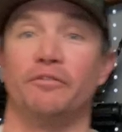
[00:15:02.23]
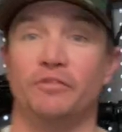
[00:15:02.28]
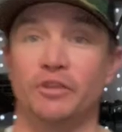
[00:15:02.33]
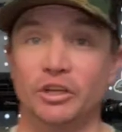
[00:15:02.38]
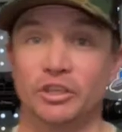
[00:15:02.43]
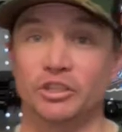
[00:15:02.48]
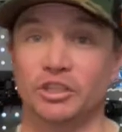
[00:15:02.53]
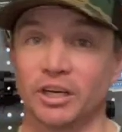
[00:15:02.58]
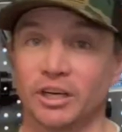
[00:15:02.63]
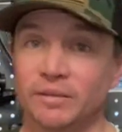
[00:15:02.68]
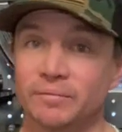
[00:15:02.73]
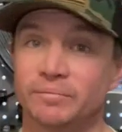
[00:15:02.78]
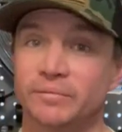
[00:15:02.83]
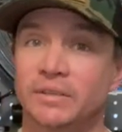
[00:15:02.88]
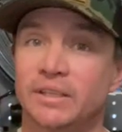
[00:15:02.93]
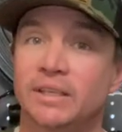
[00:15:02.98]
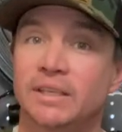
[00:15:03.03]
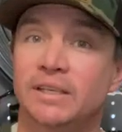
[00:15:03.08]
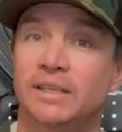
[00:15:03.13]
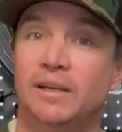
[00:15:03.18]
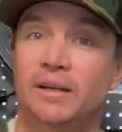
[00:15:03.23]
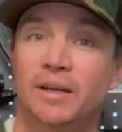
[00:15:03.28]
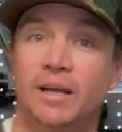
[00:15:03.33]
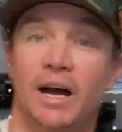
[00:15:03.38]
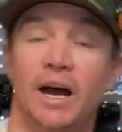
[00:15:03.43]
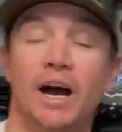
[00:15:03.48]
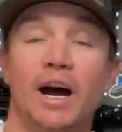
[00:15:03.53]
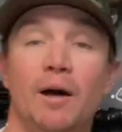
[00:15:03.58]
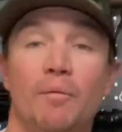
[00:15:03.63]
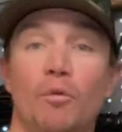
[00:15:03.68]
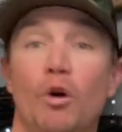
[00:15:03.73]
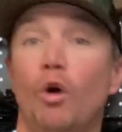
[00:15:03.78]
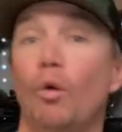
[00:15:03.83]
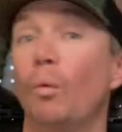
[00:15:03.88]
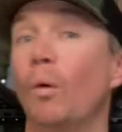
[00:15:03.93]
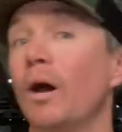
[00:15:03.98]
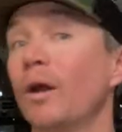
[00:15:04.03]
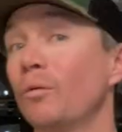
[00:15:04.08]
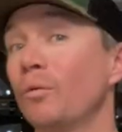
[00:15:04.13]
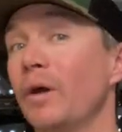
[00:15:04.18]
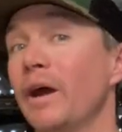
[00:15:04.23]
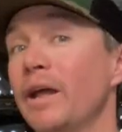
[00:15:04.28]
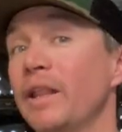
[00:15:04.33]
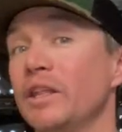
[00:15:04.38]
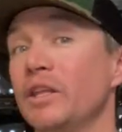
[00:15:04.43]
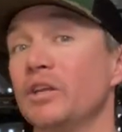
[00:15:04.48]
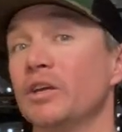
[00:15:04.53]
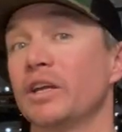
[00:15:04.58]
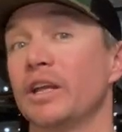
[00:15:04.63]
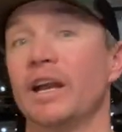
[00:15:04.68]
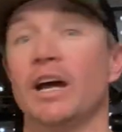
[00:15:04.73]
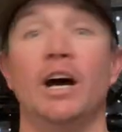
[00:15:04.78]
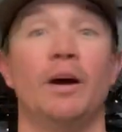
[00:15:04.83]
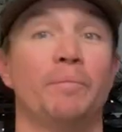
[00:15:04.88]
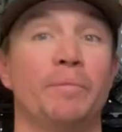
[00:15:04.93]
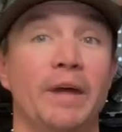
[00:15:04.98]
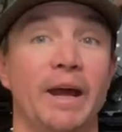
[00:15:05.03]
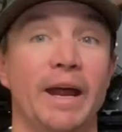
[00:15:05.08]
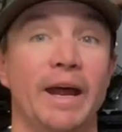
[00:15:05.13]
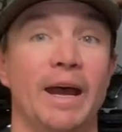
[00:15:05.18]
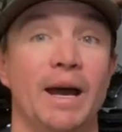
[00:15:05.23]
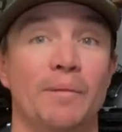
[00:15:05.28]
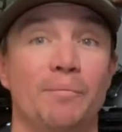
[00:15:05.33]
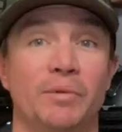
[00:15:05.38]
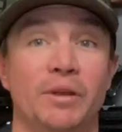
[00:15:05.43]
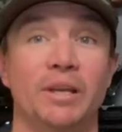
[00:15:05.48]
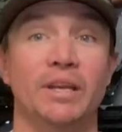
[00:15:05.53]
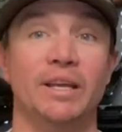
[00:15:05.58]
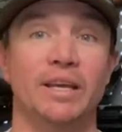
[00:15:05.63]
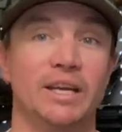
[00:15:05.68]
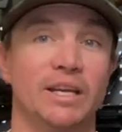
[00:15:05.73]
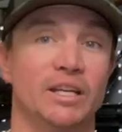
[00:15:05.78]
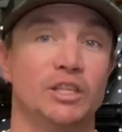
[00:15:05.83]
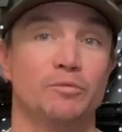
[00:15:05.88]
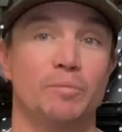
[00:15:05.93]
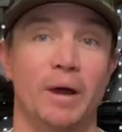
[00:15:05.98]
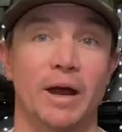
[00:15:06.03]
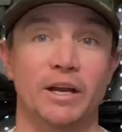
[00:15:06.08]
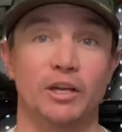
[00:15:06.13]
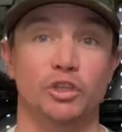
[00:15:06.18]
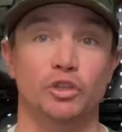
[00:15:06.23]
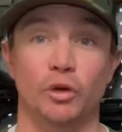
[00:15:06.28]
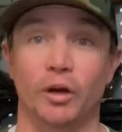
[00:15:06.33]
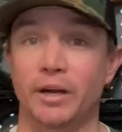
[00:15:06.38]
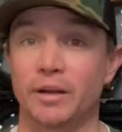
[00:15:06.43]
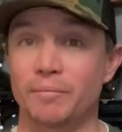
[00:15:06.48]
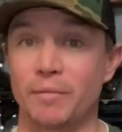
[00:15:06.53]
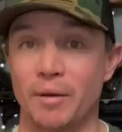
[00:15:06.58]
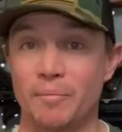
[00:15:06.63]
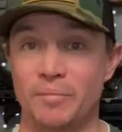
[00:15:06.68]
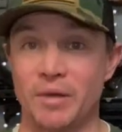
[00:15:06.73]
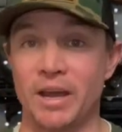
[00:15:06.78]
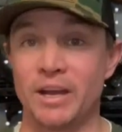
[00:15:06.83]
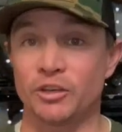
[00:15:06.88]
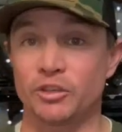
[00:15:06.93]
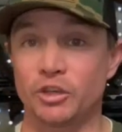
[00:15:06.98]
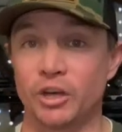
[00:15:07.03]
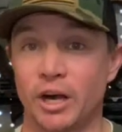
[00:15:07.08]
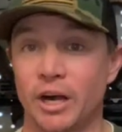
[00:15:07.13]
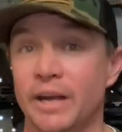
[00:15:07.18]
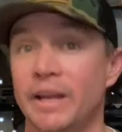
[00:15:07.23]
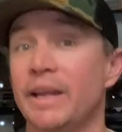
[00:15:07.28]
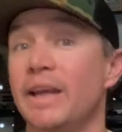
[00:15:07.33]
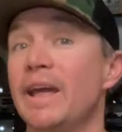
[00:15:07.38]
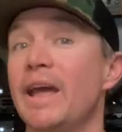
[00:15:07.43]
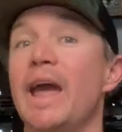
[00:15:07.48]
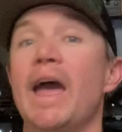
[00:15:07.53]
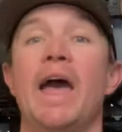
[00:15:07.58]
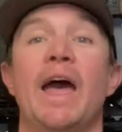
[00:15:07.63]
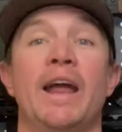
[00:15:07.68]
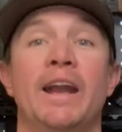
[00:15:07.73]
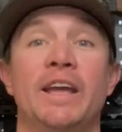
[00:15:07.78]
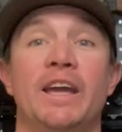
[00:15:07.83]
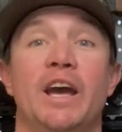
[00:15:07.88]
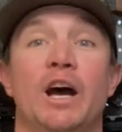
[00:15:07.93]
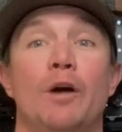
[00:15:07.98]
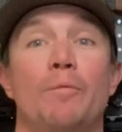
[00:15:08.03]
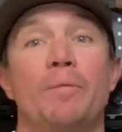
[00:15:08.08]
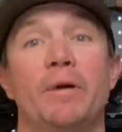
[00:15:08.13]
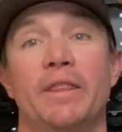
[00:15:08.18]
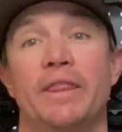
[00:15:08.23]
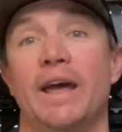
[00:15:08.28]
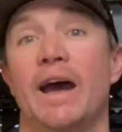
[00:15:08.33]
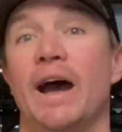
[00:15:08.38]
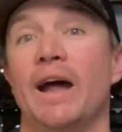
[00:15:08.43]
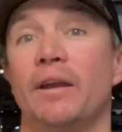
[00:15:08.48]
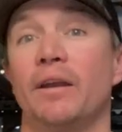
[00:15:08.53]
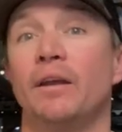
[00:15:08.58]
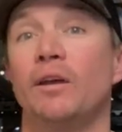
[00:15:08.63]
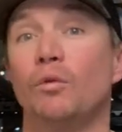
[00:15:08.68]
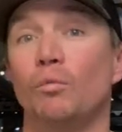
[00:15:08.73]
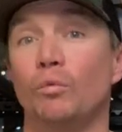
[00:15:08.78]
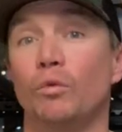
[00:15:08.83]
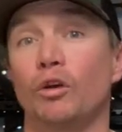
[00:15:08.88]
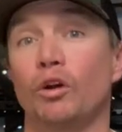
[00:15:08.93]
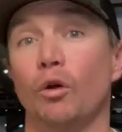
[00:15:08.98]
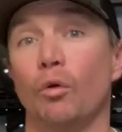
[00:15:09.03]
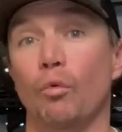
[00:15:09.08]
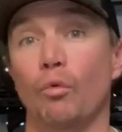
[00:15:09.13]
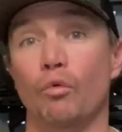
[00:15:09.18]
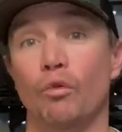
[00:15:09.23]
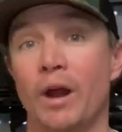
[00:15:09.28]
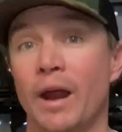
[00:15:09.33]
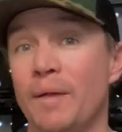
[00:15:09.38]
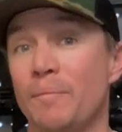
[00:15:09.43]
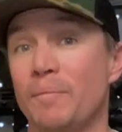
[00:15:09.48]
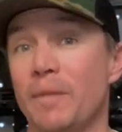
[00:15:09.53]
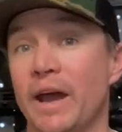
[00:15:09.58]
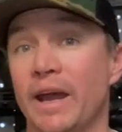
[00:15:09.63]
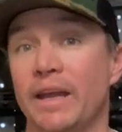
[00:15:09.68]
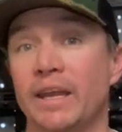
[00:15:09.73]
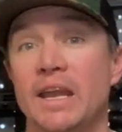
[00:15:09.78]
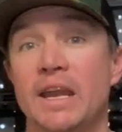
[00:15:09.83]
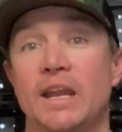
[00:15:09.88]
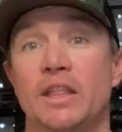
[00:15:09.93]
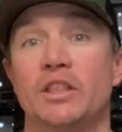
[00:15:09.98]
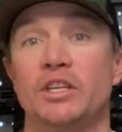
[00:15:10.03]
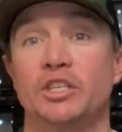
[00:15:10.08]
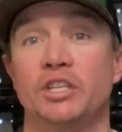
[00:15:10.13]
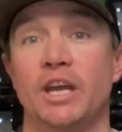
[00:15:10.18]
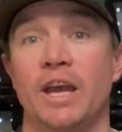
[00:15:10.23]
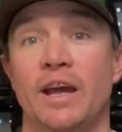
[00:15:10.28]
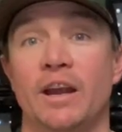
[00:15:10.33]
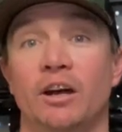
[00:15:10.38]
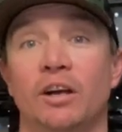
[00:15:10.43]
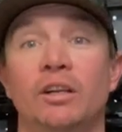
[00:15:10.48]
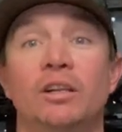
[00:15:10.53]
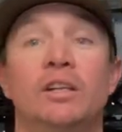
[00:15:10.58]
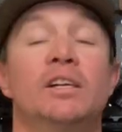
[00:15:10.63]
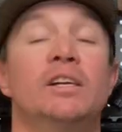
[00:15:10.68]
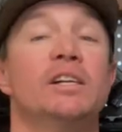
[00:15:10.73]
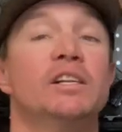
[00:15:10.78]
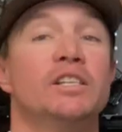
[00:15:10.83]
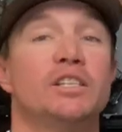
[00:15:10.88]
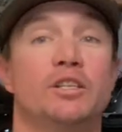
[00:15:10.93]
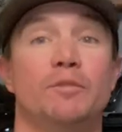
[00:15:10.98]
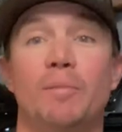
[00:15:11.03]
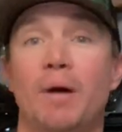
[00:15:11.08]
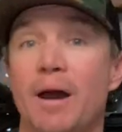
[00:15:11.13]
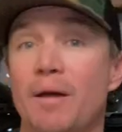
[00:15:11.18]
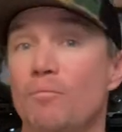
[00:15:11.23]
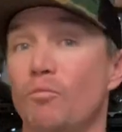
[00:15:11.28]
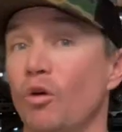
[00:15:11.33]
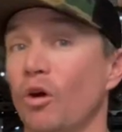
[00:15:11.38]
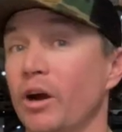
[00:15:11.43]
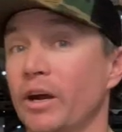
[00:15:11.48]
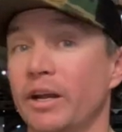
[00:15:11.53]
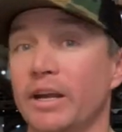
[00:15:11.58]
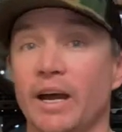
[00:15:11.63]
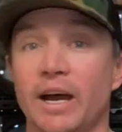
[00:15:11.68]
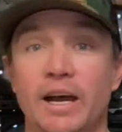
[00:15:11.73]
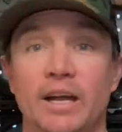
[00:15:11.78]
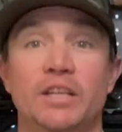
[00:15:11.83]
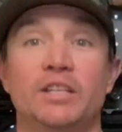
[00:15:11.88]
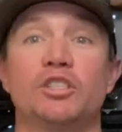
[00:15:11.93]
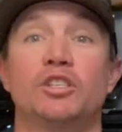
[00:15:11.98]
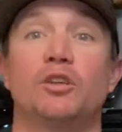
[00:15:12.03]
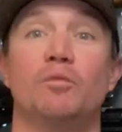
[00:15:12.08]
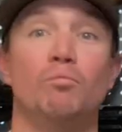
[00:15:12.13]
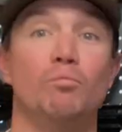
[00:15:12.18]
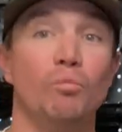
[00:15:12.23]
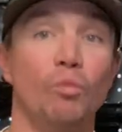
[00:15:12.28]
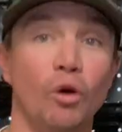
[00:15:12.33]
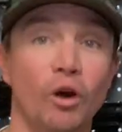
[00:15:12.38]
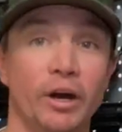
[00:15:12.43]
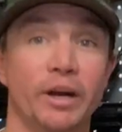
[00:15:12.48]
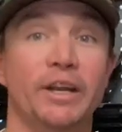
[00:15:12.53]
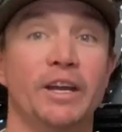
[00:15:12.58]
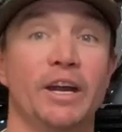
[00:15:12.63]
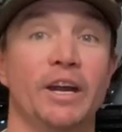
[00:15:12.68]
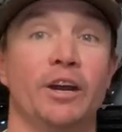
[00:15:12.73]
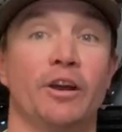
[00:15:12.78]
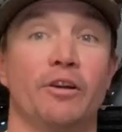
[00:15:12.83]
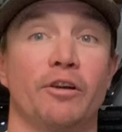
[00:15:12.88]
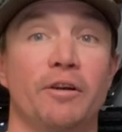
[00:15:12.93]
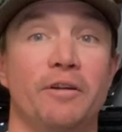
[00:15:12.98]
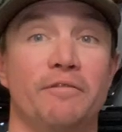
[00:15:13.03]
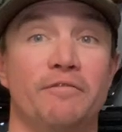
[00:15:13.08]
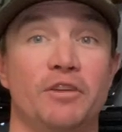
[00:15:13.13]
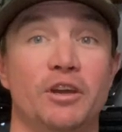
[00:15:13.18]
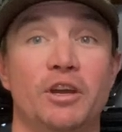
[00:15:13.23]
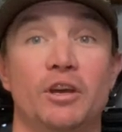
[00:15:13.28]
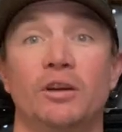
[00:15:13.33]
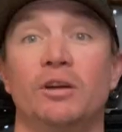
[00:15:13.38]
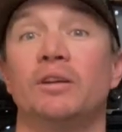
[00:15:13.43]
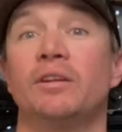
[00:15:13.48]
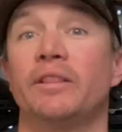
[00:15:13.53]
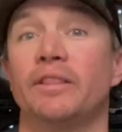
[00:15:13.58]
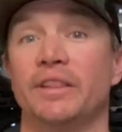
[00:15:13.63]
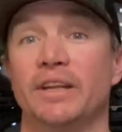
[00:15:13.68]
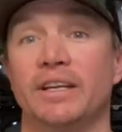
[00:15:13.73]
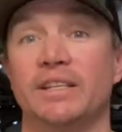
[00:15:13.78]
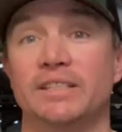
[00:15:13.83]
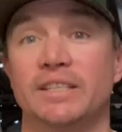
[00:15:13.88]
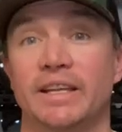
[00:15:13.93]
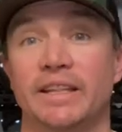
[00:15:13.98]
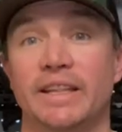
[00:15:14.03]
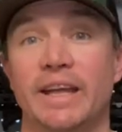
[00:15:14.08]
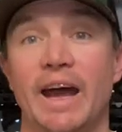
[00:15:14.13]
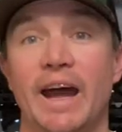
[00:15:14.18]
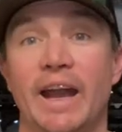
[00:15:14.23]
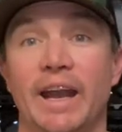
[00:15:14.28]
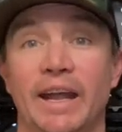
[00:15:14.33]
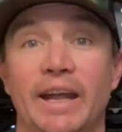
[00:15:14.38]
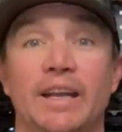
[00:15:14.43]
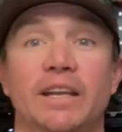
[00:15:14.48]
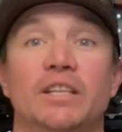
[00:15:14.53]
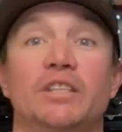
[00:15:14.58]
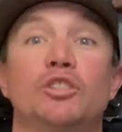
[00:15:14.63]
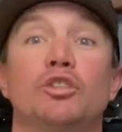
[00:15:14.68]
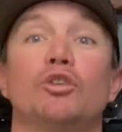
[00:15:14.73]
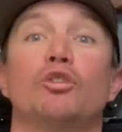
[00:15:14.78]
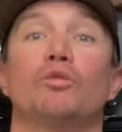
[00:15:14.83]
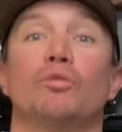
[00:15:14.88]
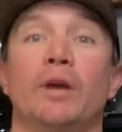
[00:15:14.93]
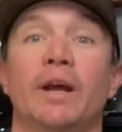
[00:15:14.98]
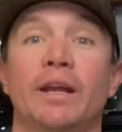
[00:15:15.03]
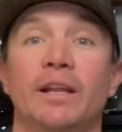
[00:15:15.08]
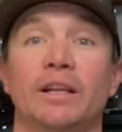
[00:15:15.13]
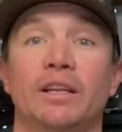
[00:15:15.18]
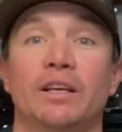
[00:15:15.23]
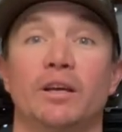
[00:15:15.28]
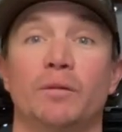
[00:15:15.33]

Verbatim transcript: future. Um, one way that you can help that happen is by joining my Patreon. Any help on that will go right back into the channel to buy more guns, more gear to review, things like that, and is greatly